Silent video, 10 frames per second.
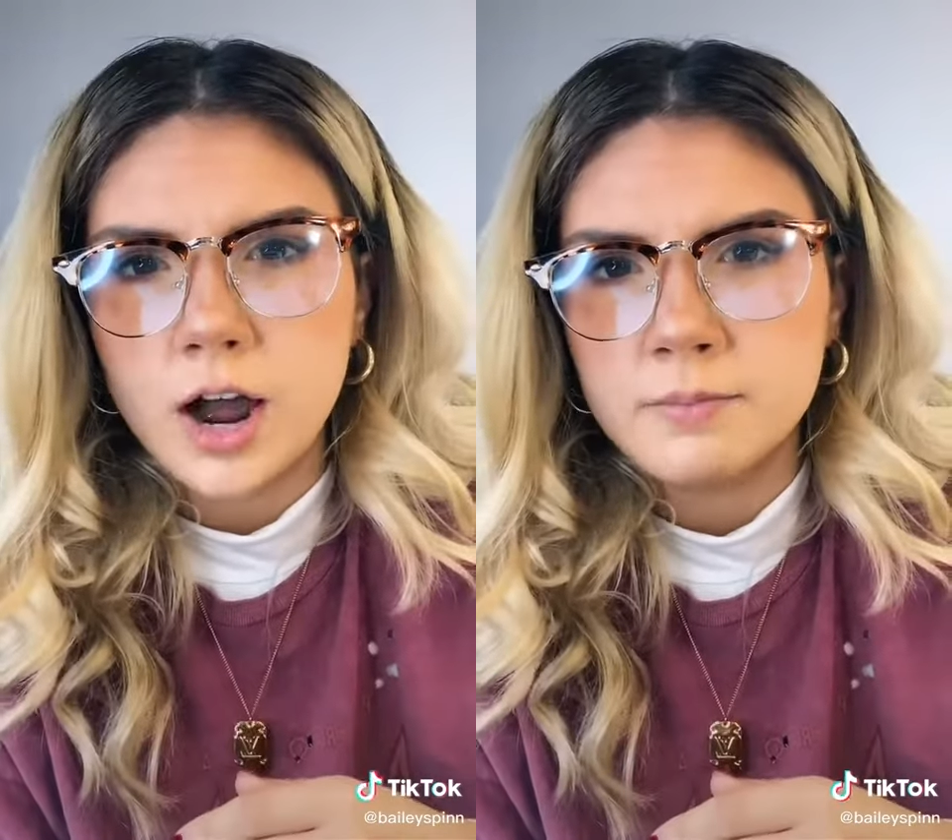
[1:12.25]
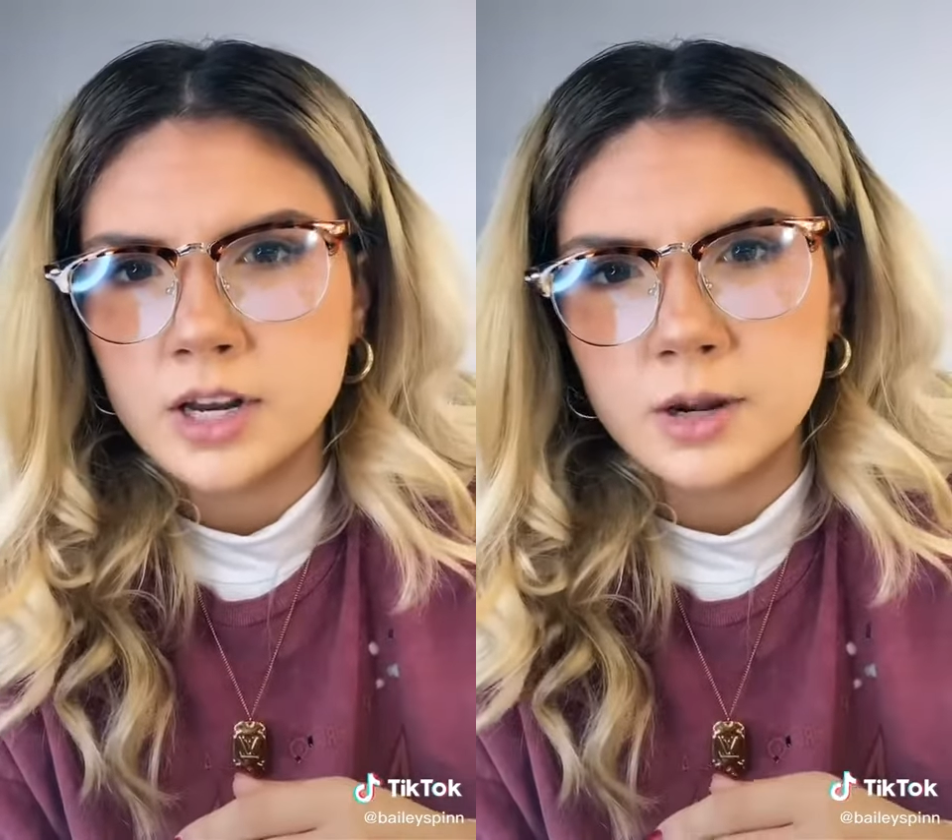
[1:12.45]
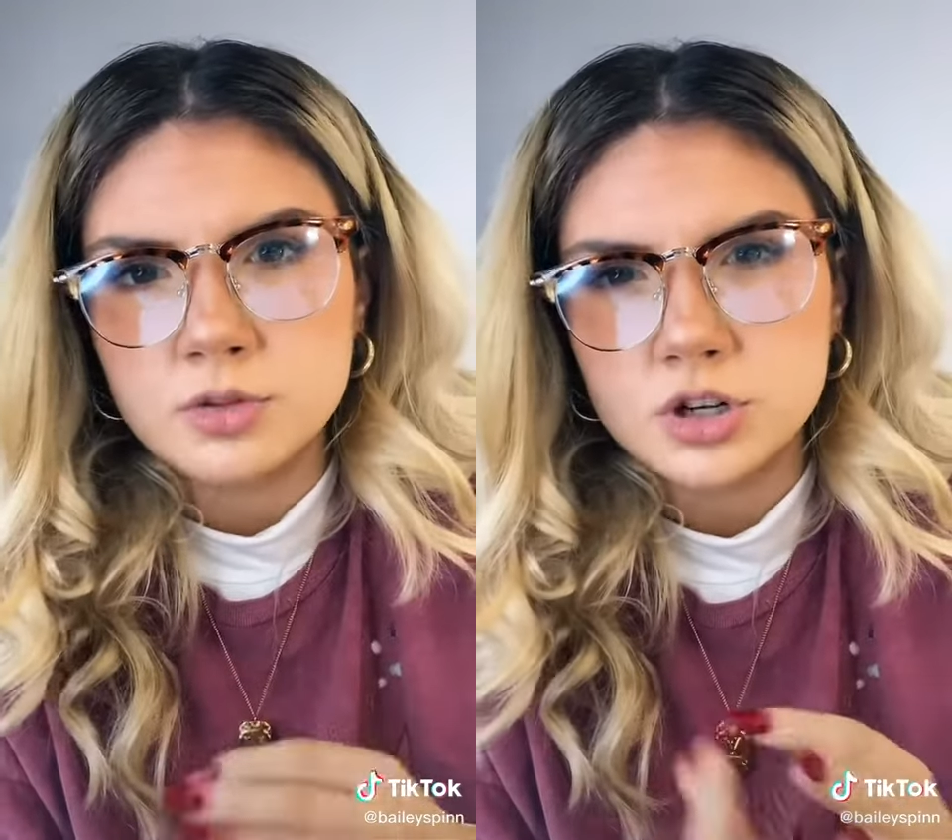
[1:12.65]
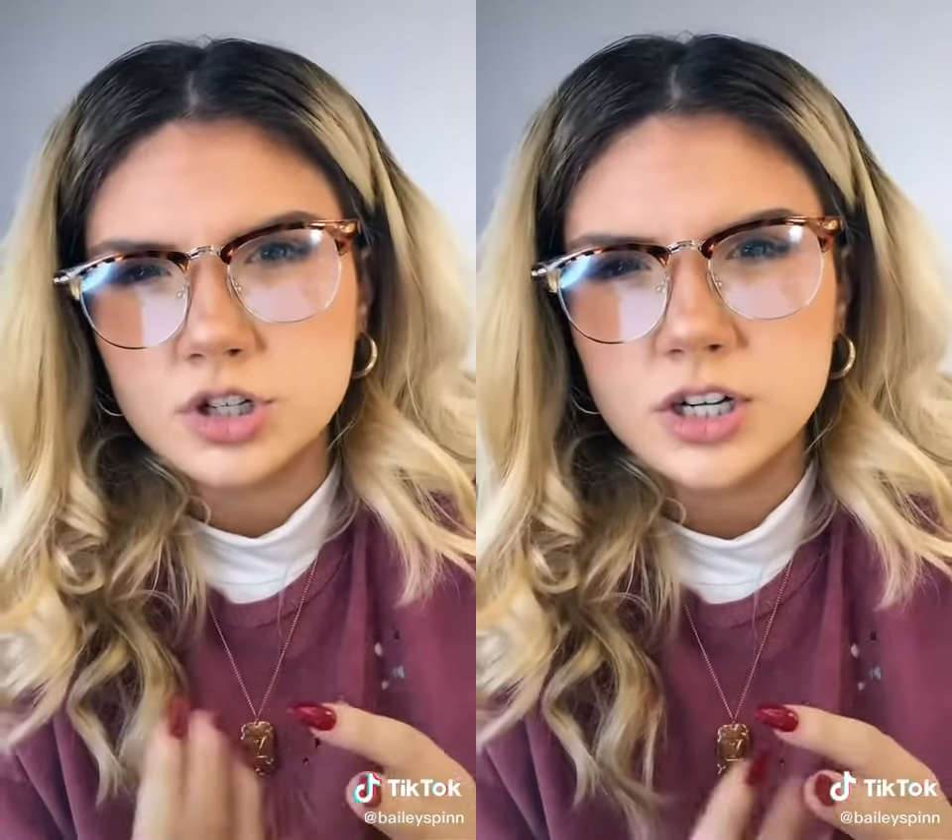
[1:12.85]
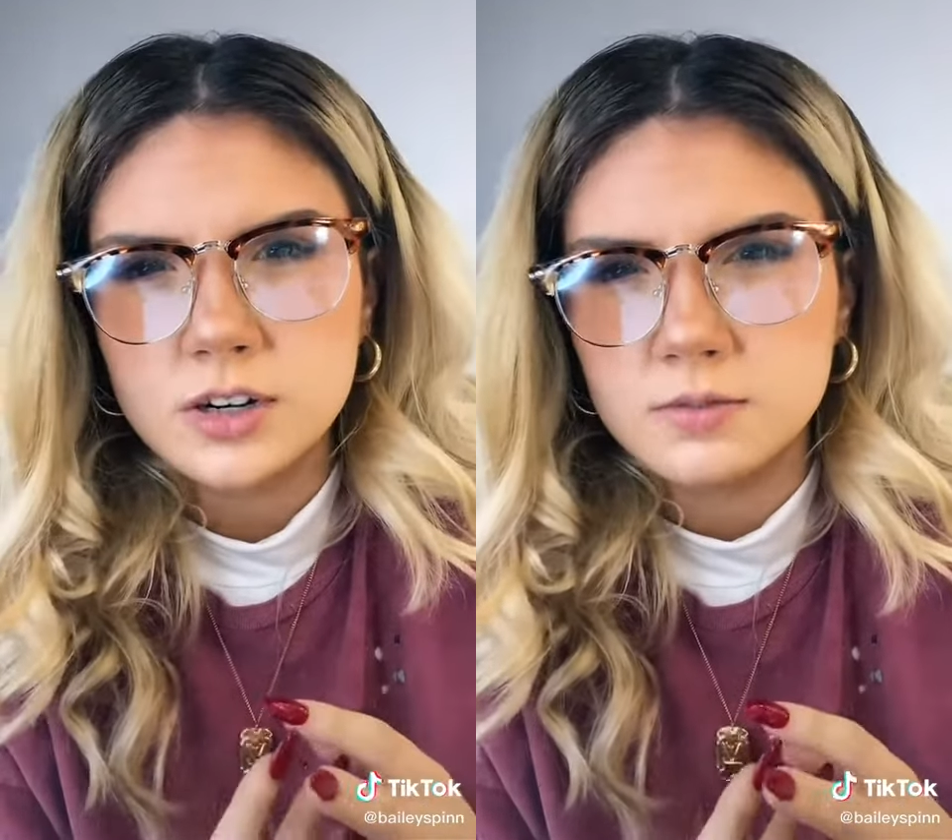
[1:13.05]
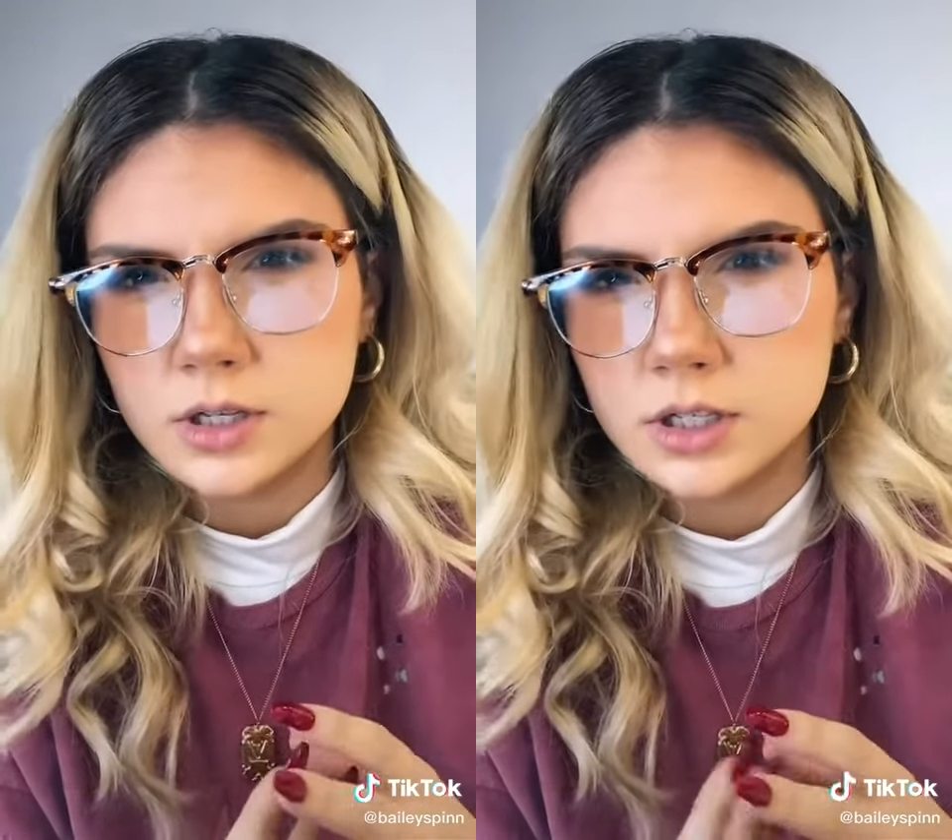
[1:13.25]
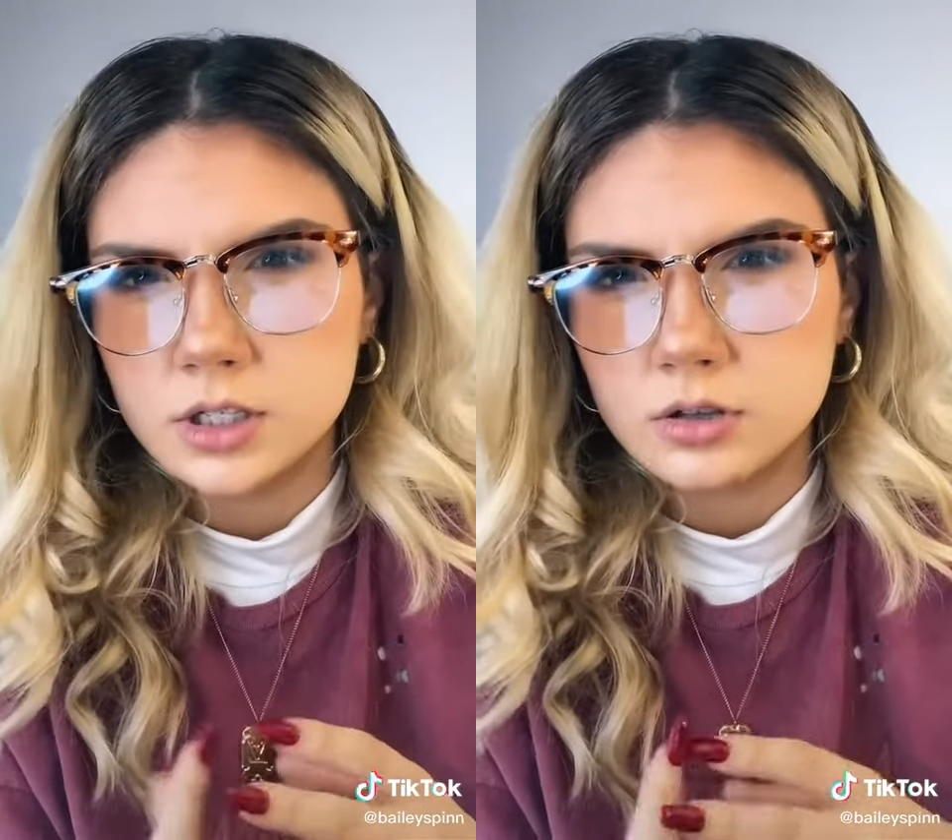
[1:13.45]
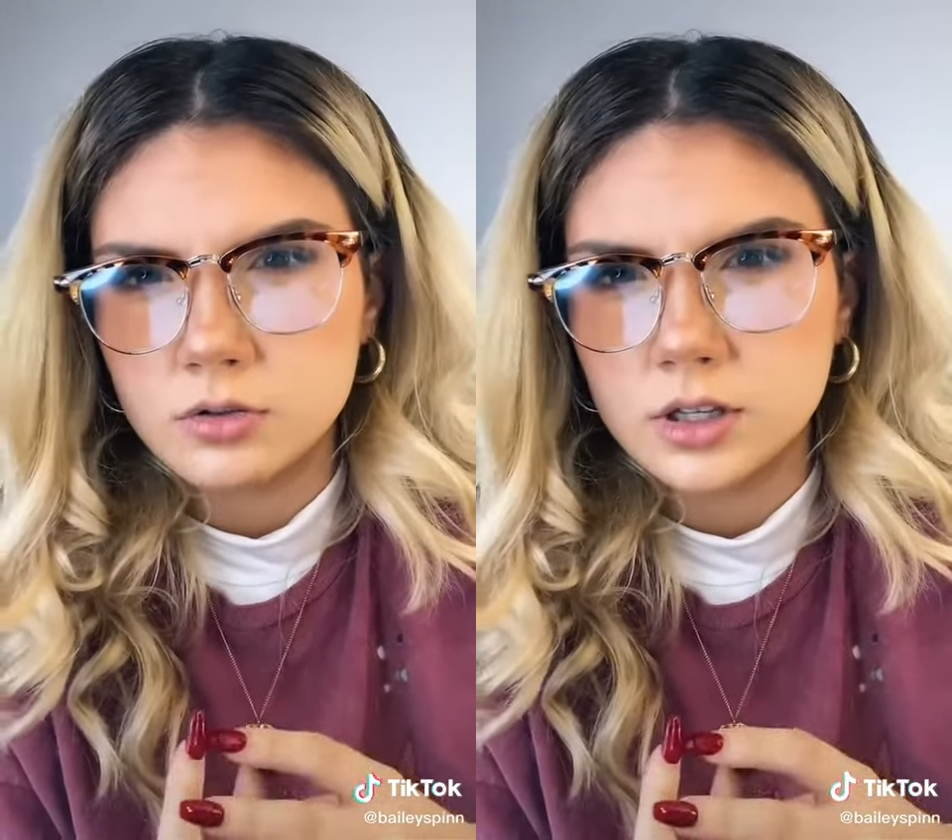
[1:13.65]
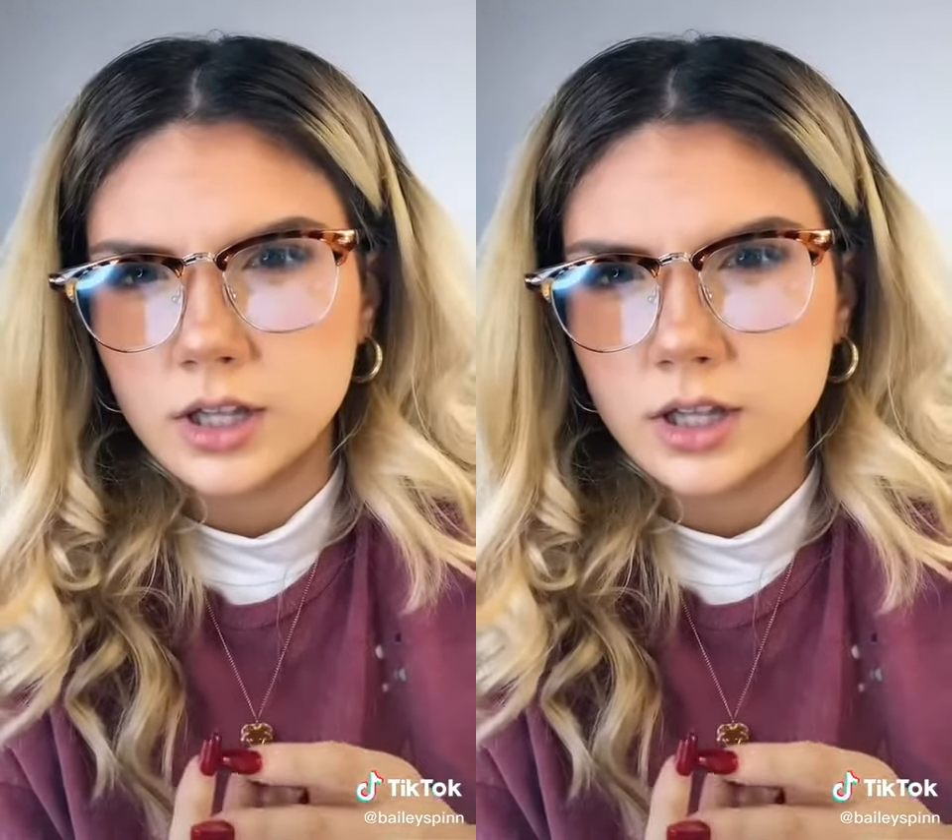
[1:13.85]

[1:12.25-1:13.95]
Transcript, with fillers: I mean, I'm sure she didn't mean to and